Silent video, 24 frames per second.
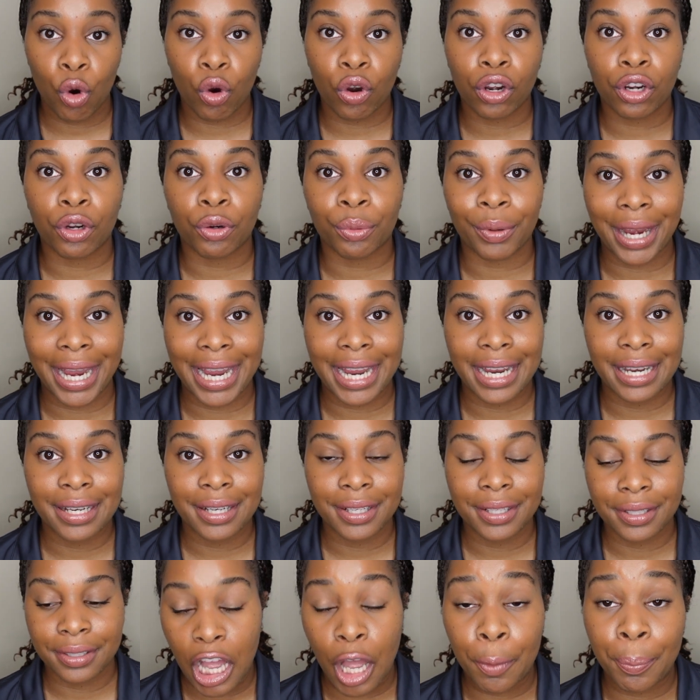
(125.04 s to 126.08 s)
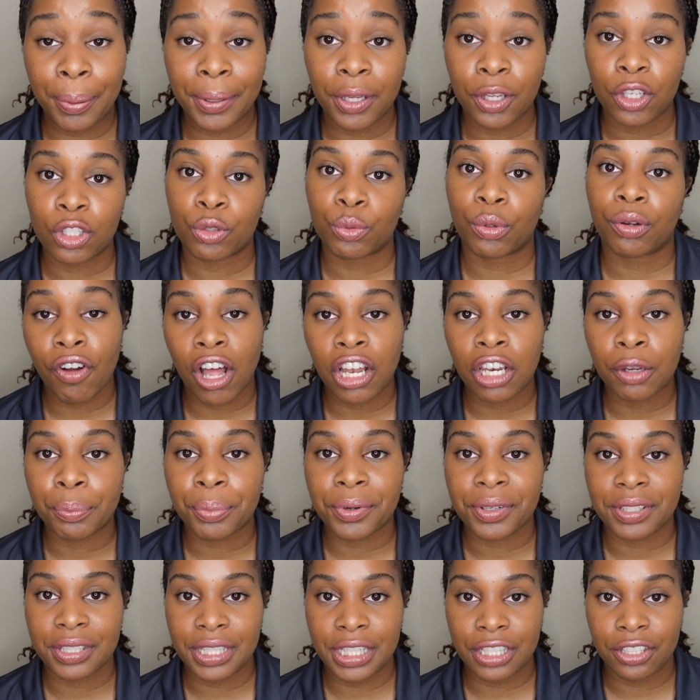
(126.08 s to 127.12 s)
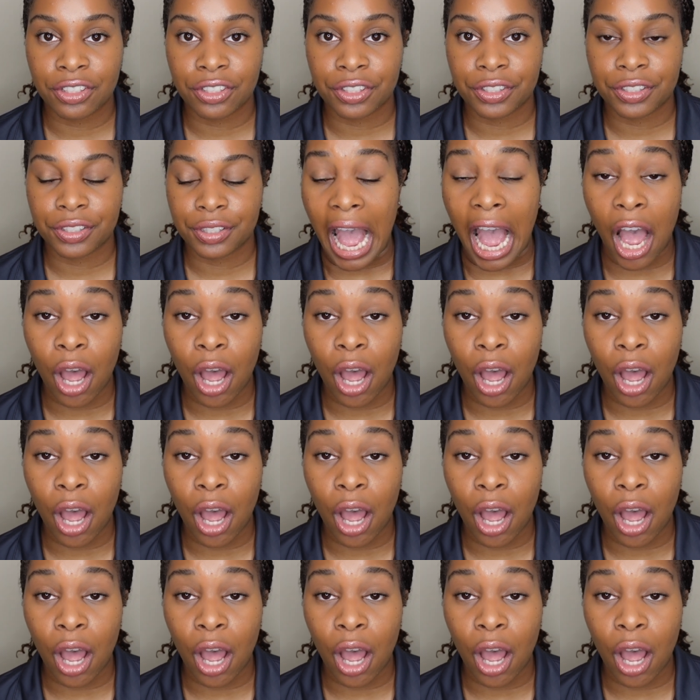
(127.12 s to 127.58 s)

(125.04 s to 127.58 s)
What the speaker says: or grade appeals will follow procedures